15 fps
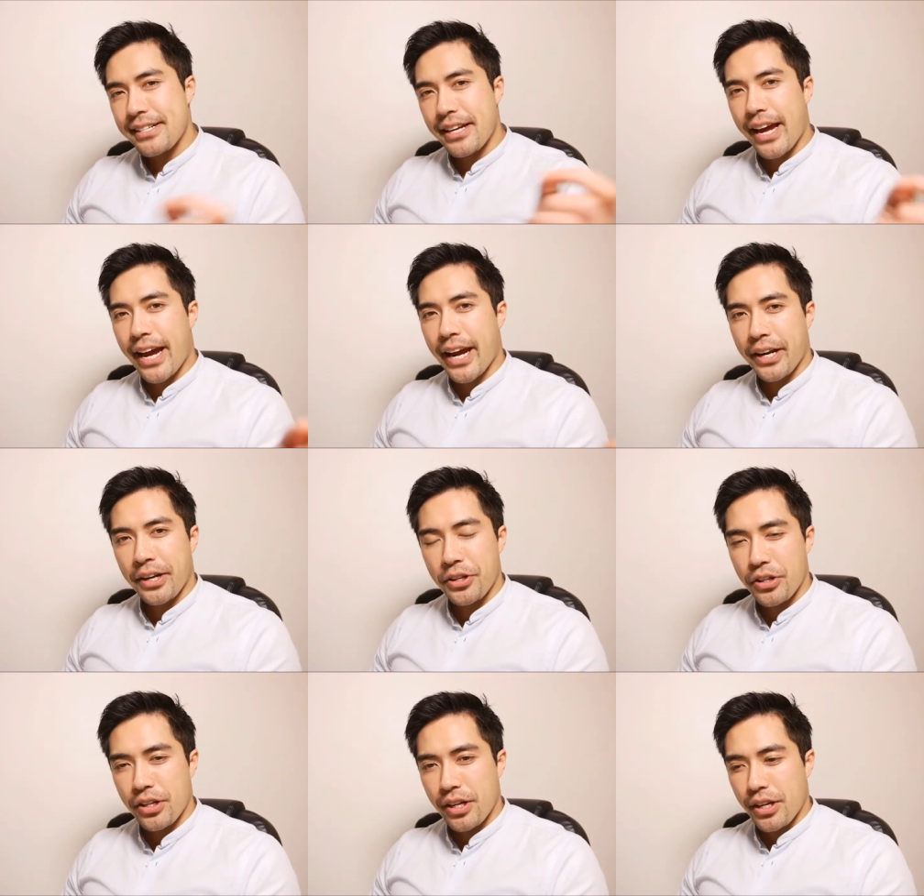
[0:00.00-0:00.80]

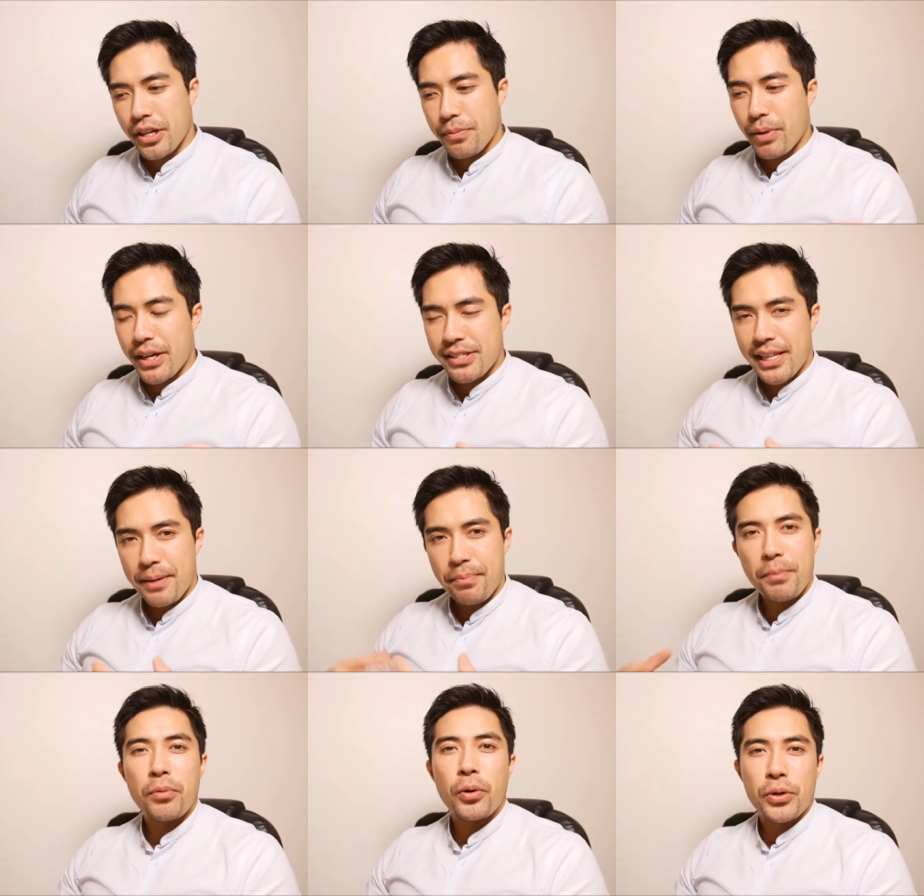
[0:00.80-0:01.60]
and by
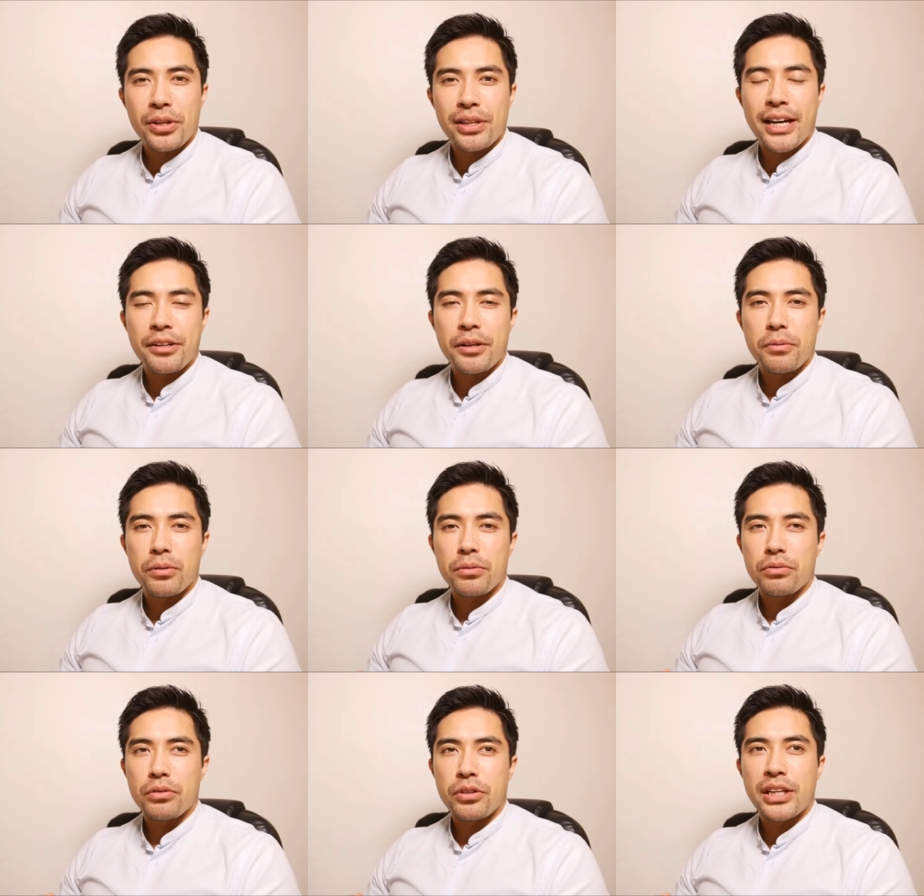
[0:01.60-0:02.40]
sleeping more, you allow your,
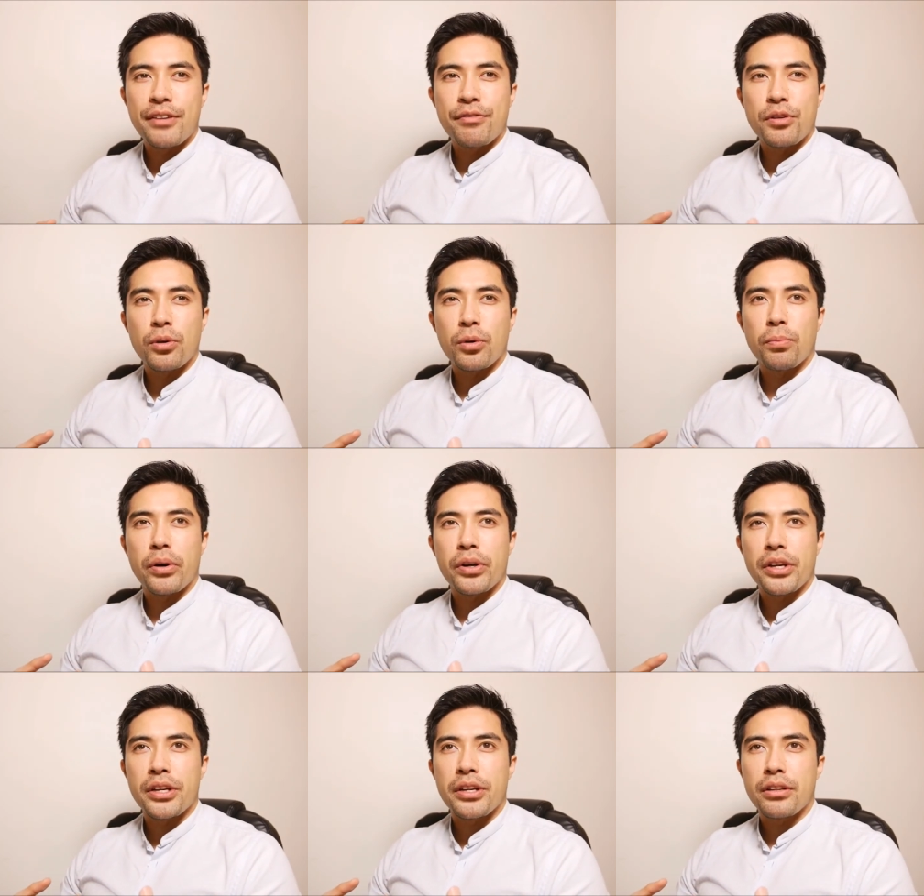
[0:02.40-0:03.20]
you give your
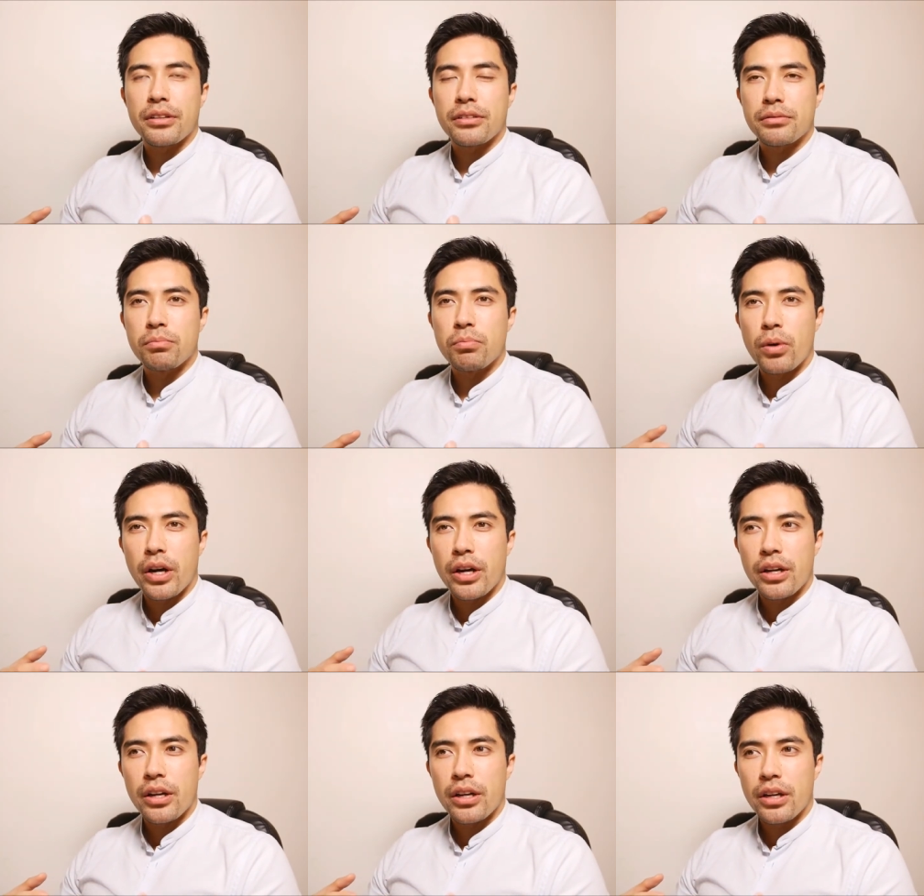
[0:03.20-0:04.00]
body,
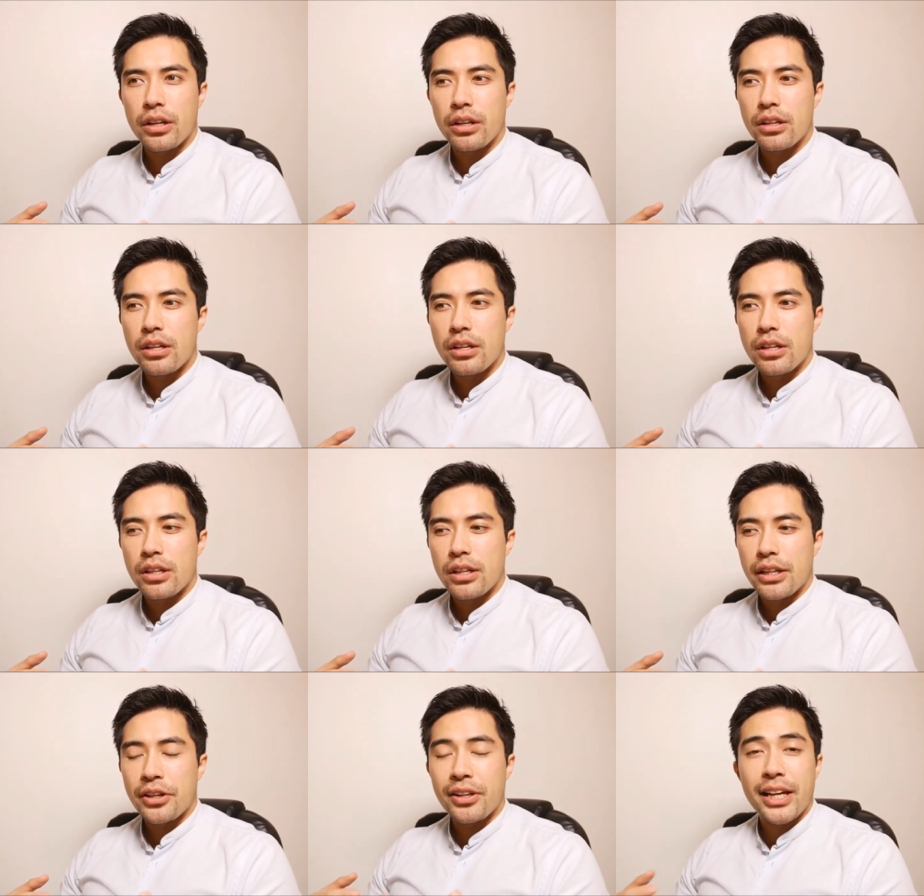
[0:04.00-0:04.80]
uh,
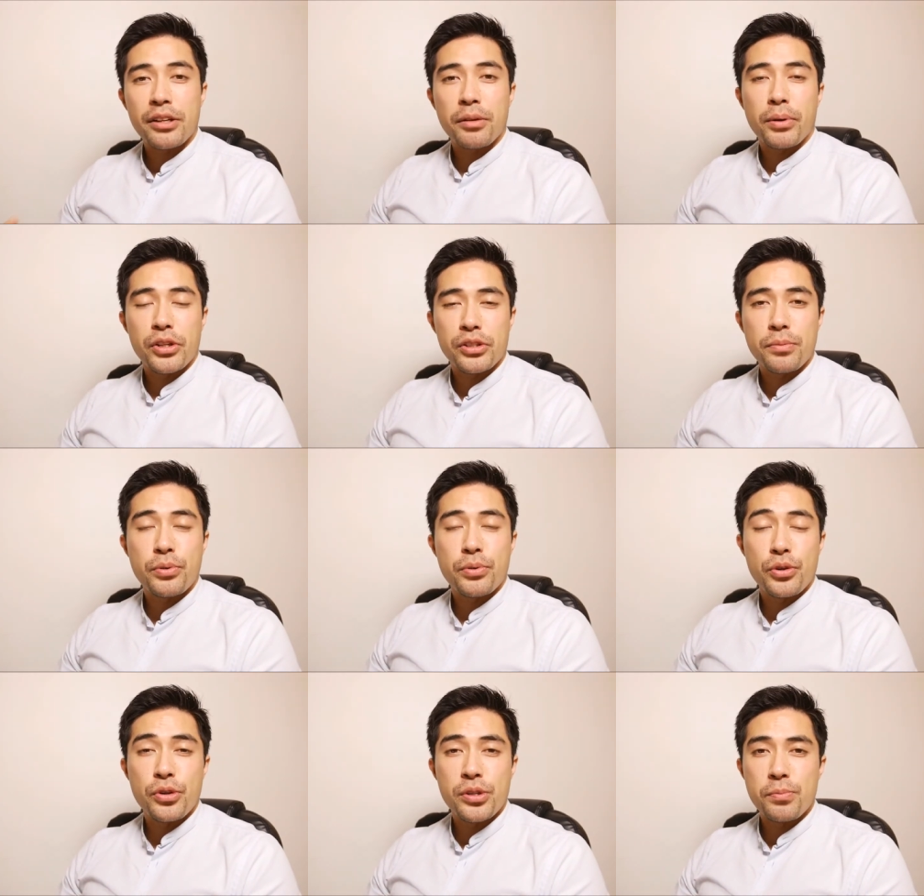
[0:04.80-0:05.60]
you allow your body to
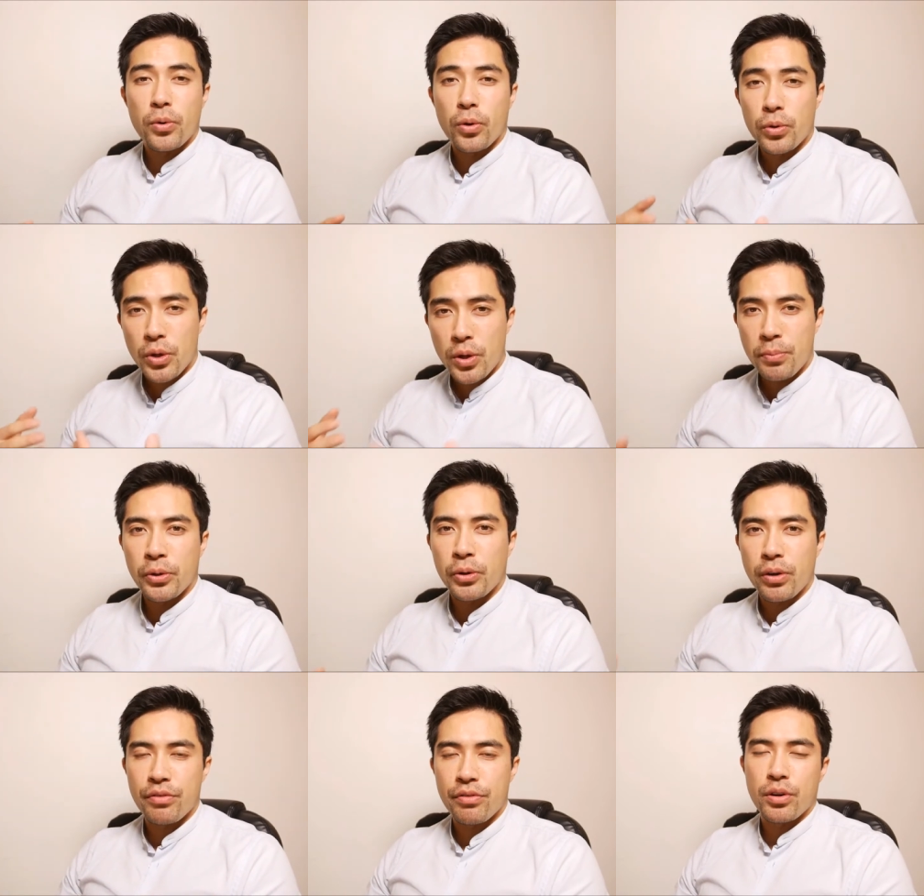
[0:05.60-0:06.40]
produce more human
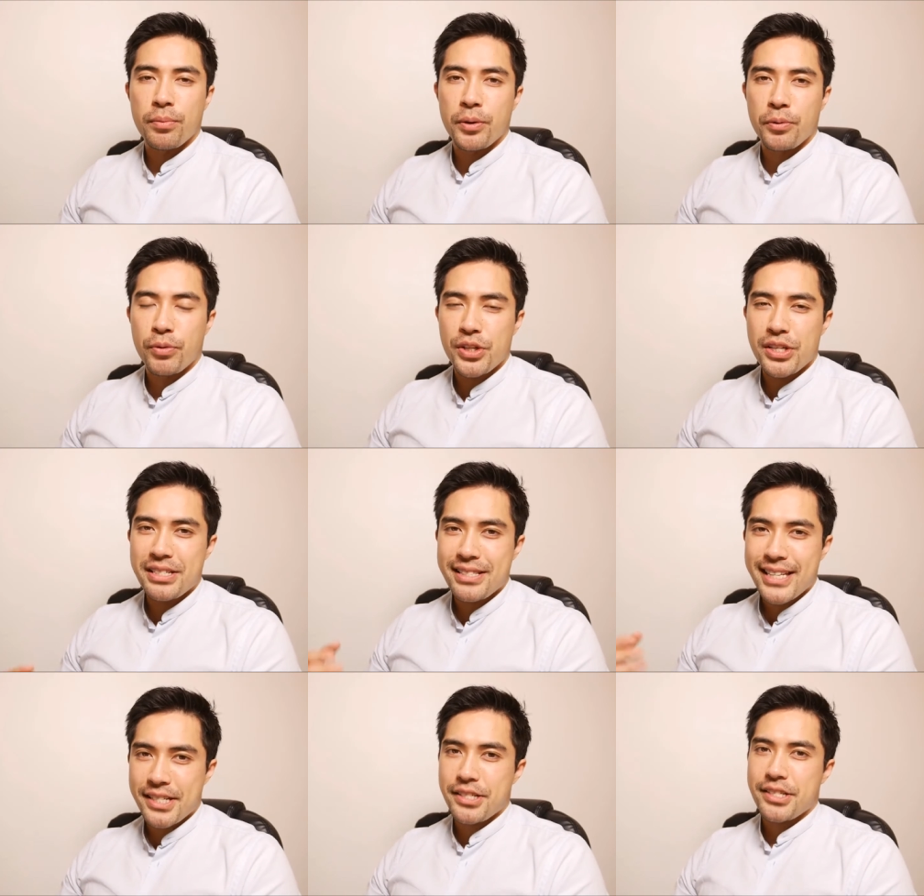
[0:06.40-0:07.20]
growth hormone, which is
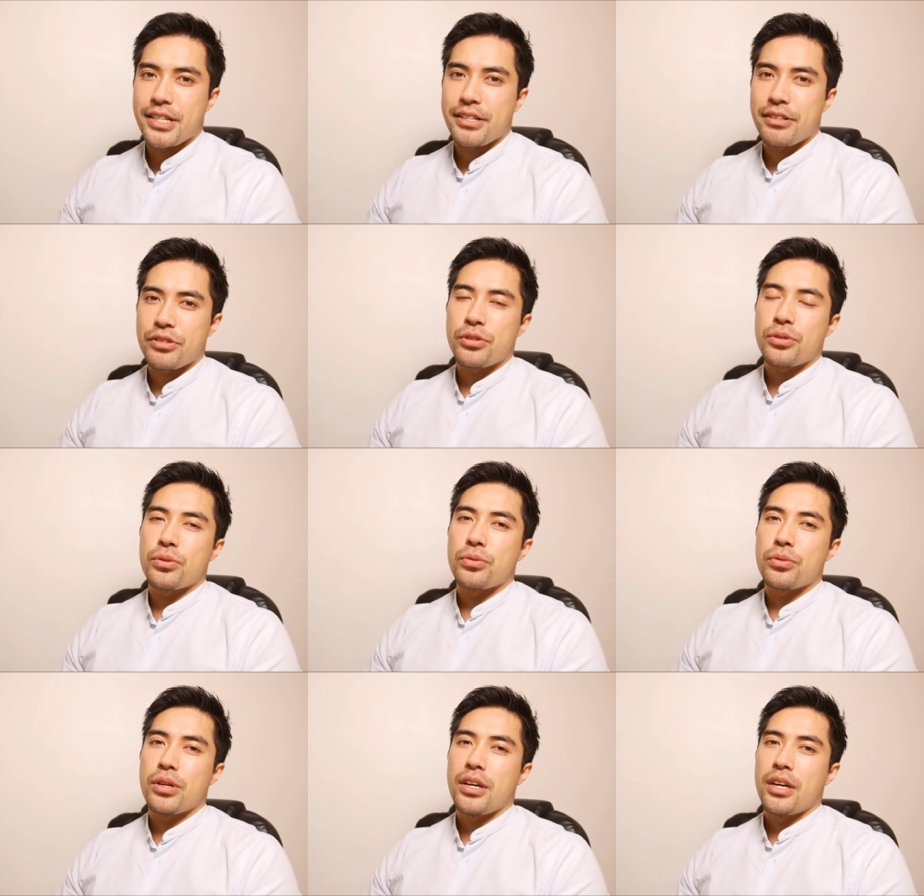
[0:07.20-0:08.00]
necessary to
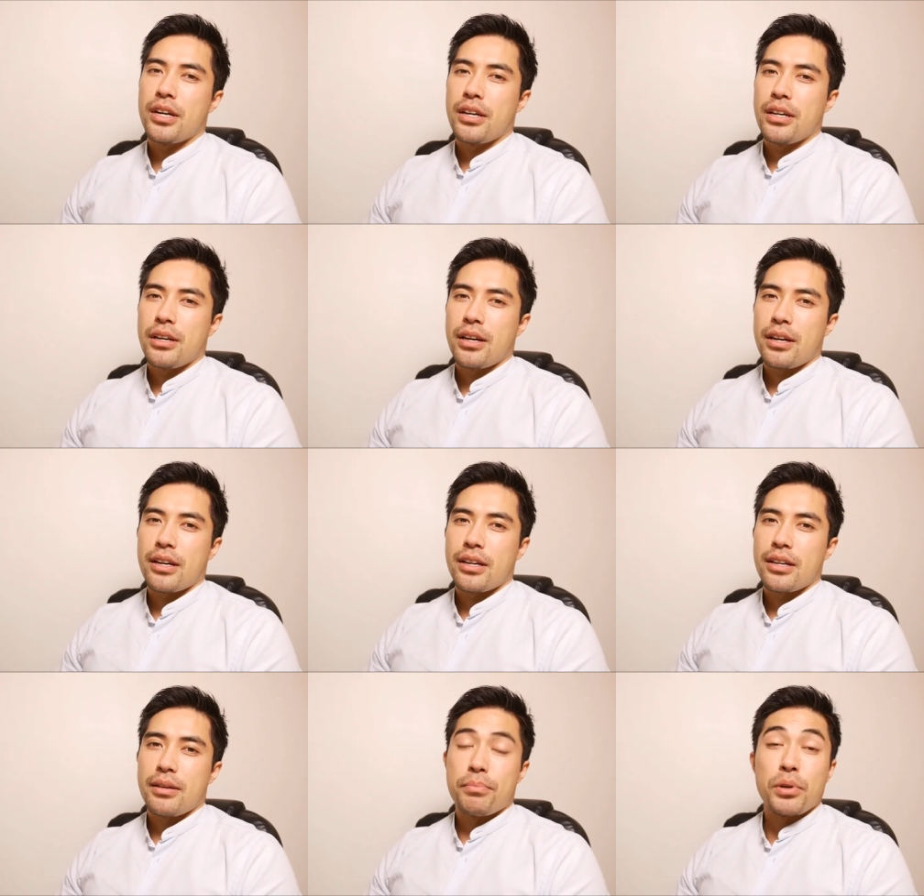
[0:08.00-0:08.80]
uh,
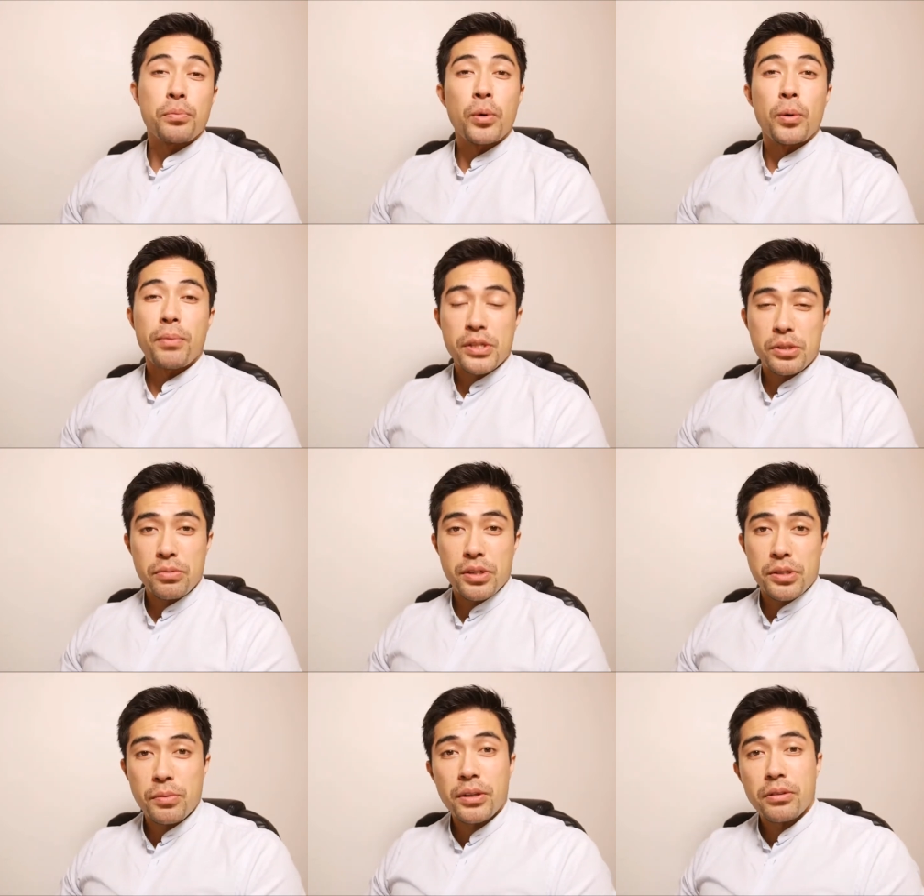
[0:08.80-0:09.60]
build more muscle
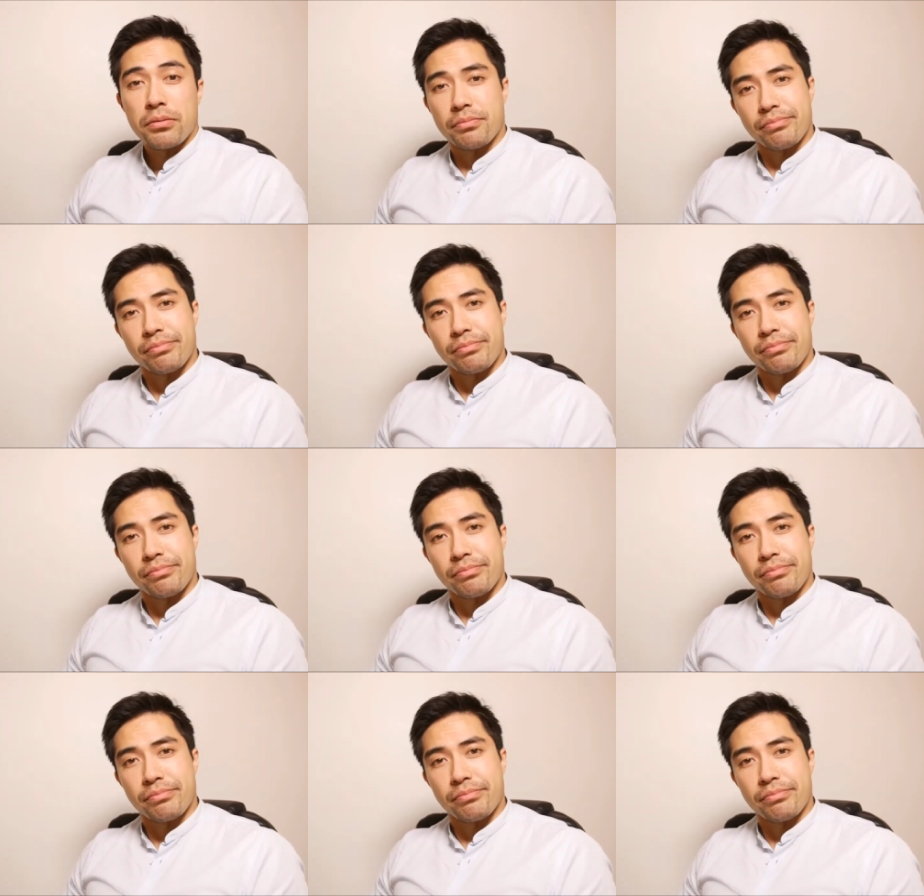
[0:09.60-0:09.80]
as well.